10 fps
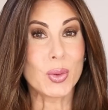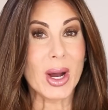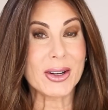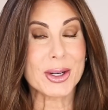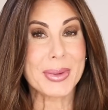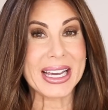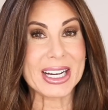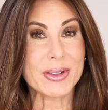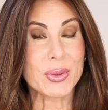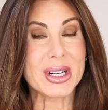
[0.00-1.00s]
Welcome back,
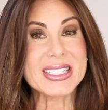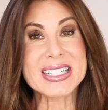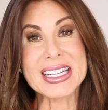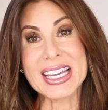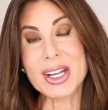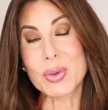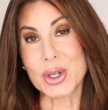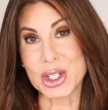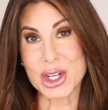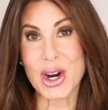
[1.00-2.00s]
everyone. Today
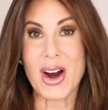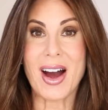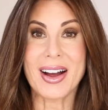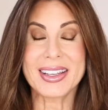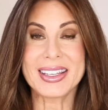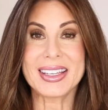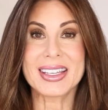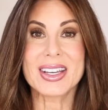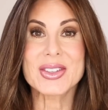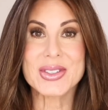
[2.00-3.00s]
we're
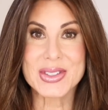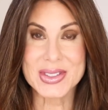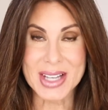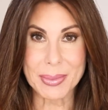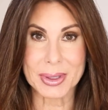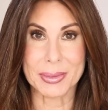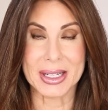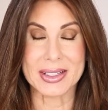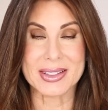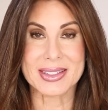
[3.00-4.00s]
talking
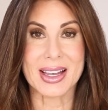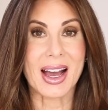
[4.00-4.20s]
supplements.